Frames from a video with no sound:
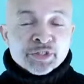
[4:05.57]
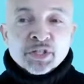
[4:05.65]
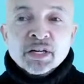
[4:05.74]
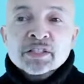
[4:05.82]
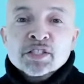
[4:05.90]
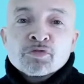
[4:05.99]
You
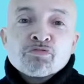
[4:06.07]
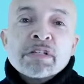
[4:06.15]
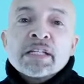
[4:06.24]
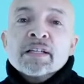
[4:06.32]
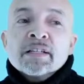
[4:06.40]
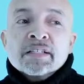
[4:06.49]
can't just
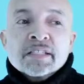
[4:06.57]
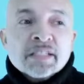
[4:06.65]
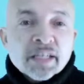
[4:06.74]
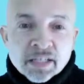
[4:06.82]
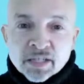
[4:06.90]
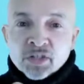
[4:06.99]

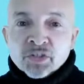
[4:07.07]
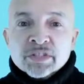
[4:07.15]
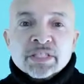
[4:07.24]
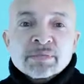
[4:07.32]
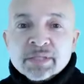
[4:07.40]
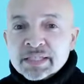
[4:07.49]
regurgitate a
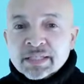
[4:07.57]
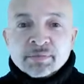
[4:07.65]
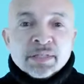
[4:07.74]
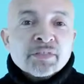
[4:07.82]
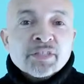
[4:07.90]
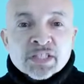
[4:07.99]
concept to
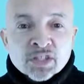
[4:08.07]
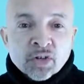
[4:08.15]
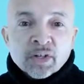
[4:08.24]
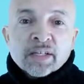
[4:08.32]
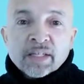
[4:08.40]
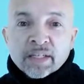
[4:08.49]
somebody if it's not
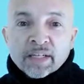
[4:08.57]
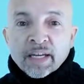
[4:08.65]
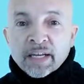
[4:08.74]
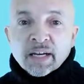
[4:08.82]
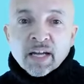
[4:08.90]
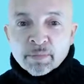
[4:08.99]

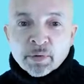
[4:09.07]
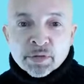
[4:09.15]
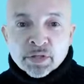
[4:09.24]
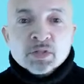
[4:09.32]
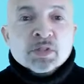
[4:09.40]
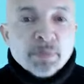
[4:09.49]
in alignment with
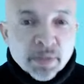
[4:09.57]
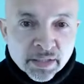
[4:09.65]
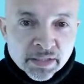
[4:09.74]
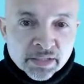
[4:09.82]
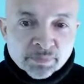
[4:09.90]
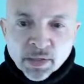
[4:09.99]
you as a
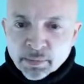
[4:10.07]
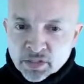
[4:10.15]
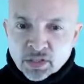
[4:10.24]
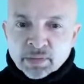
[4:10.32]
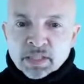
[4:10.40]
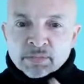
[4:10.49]
person. I'm
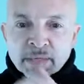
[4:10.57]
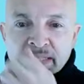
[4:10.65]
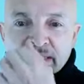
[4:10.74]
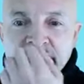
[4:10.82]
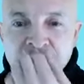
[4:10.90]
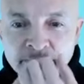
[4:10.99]
assuming this makes
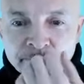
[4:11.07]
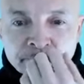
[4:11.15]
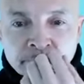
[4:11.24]
sense.